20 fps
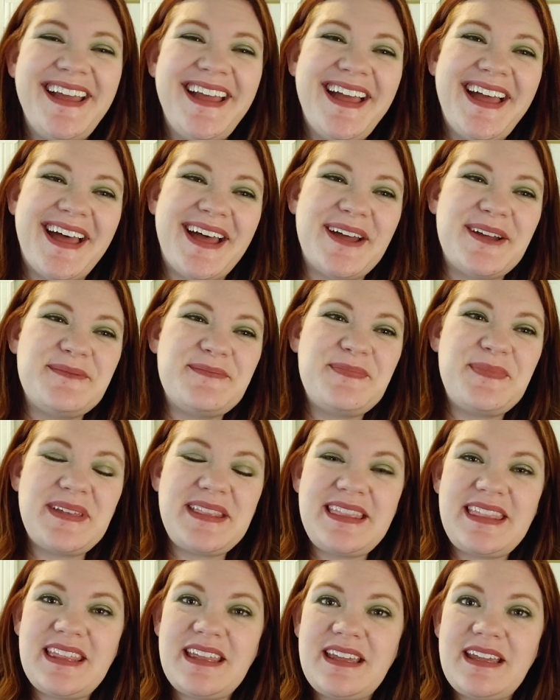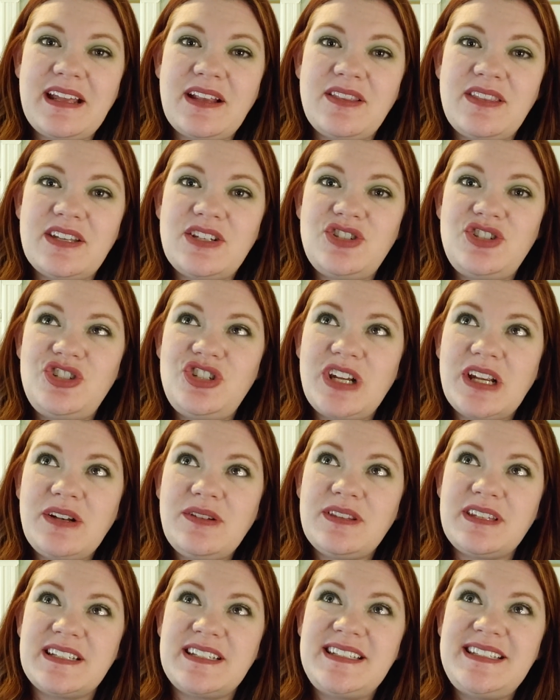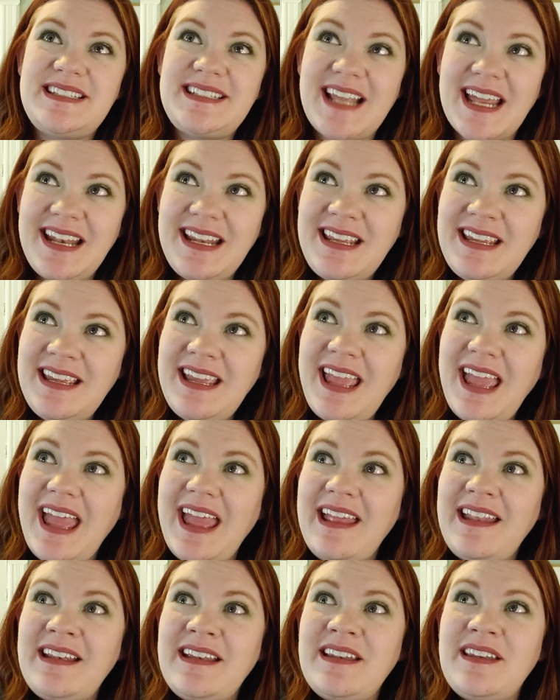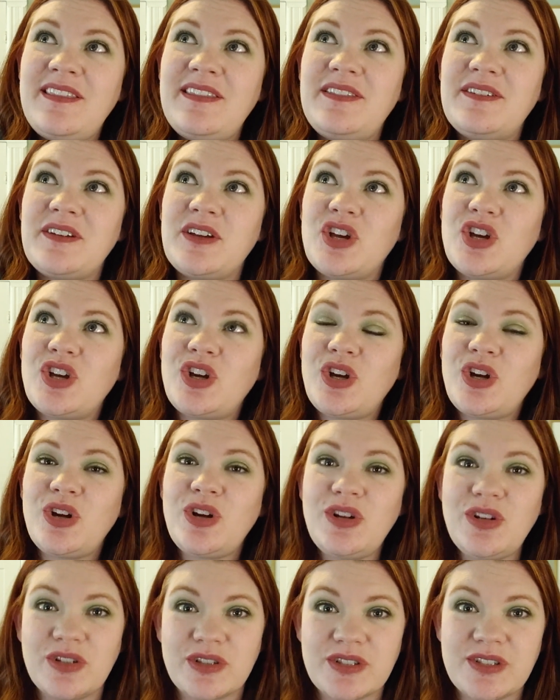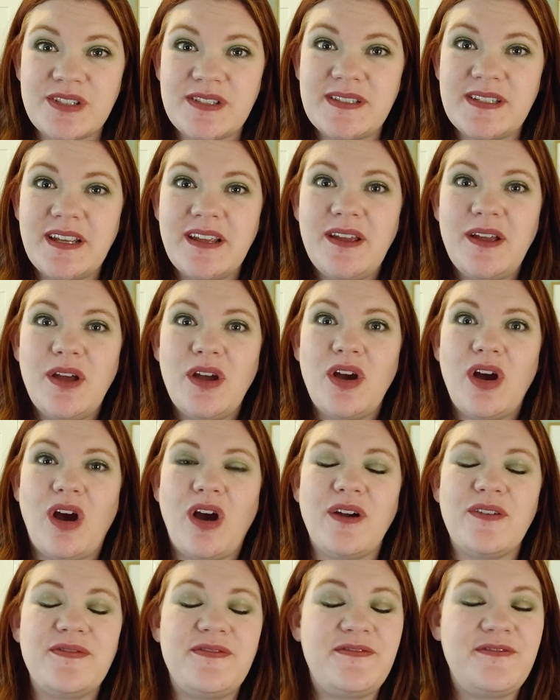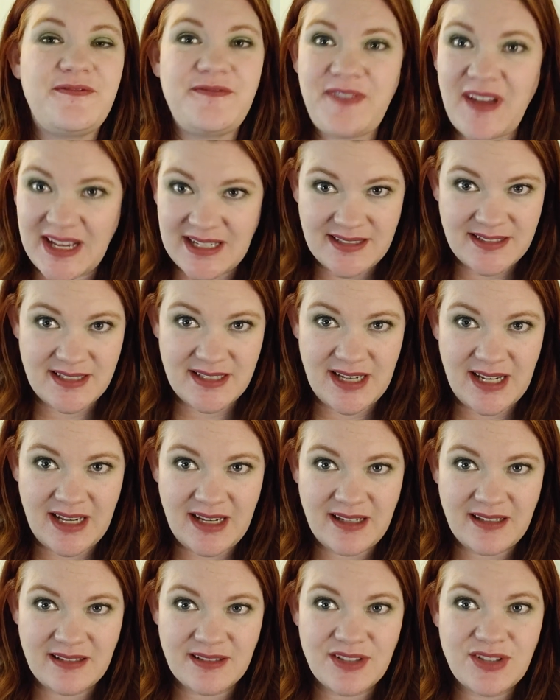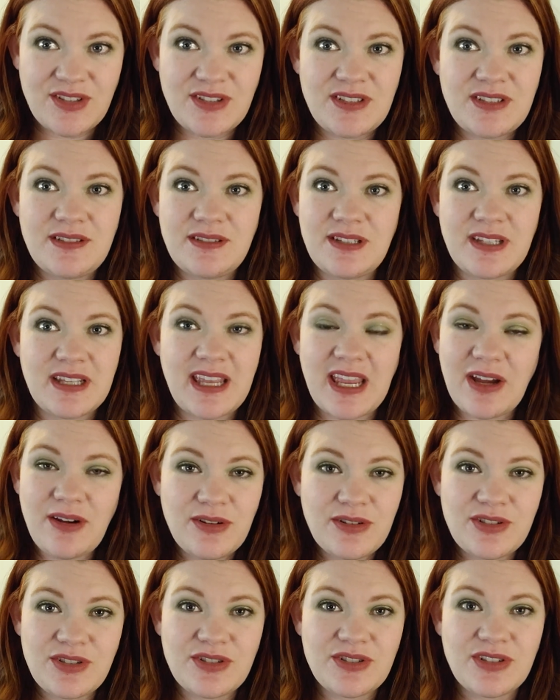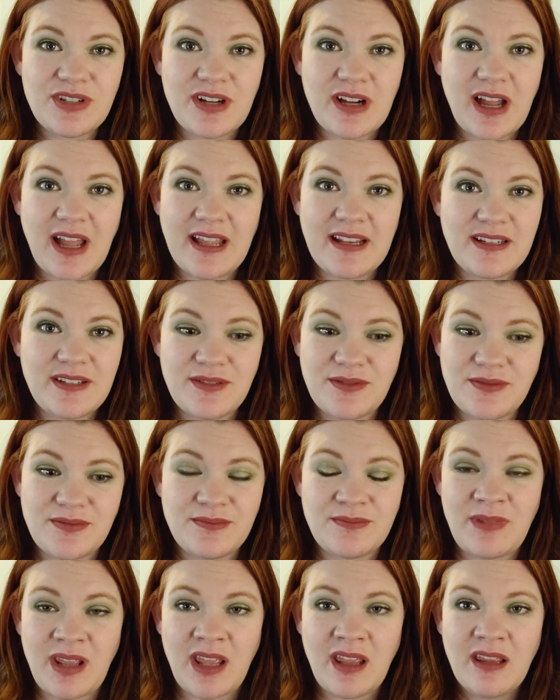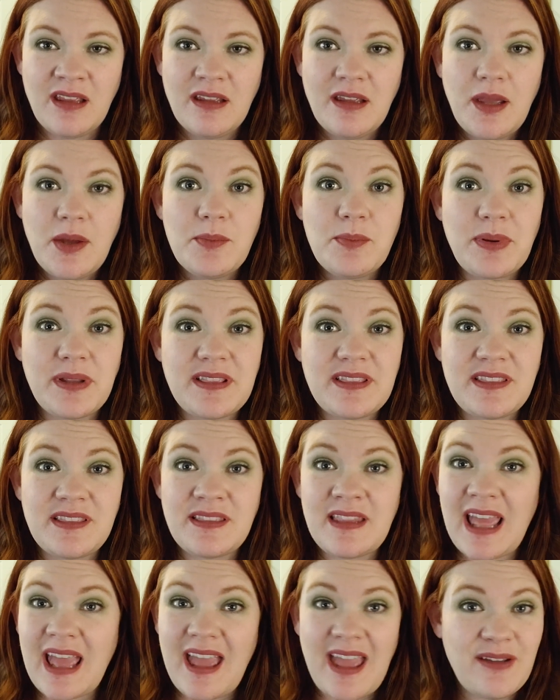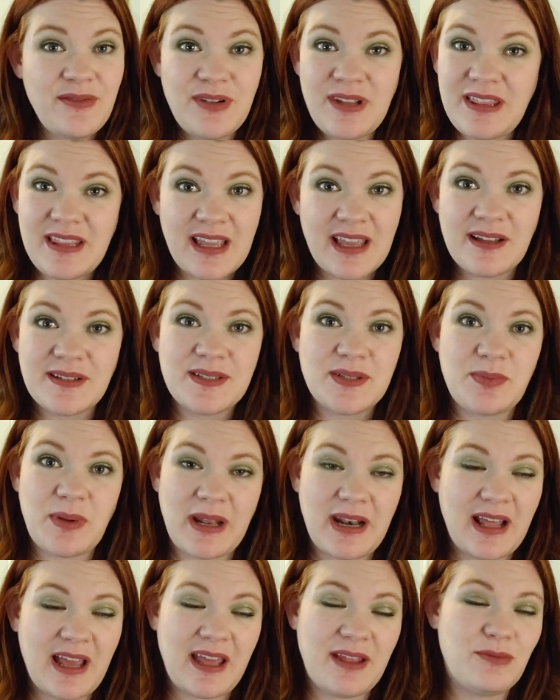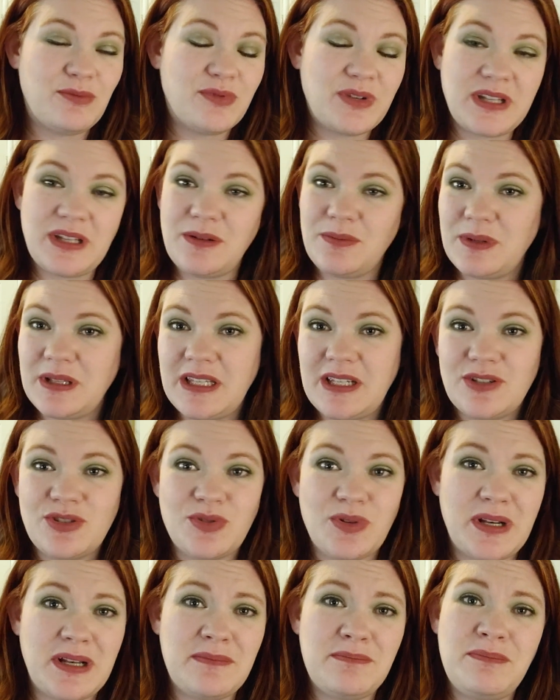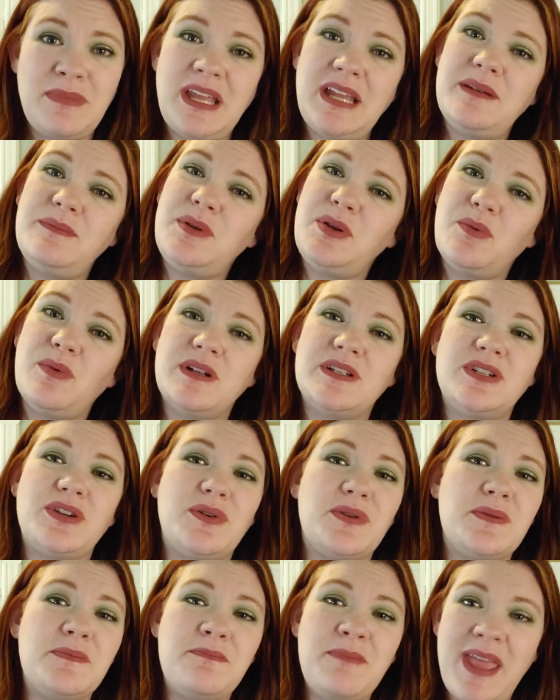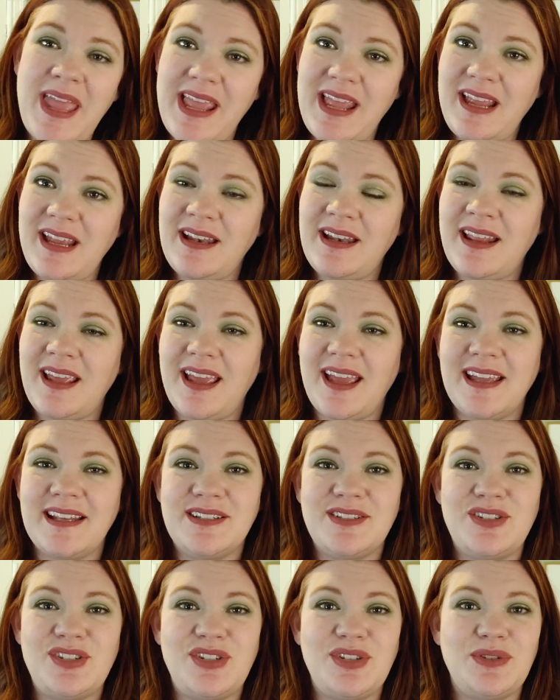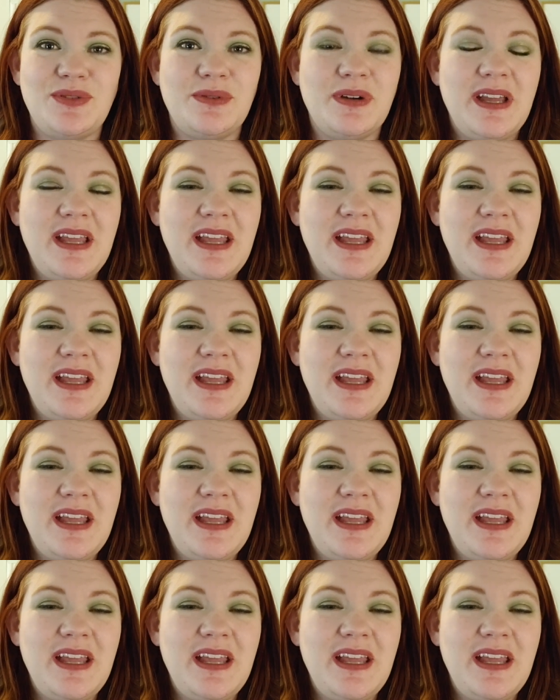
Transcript: But the setting and the curse are fascinating. The characters are kind of meh, but everything else about it, I really, really enjoyed. It made me want to go to Maine and to,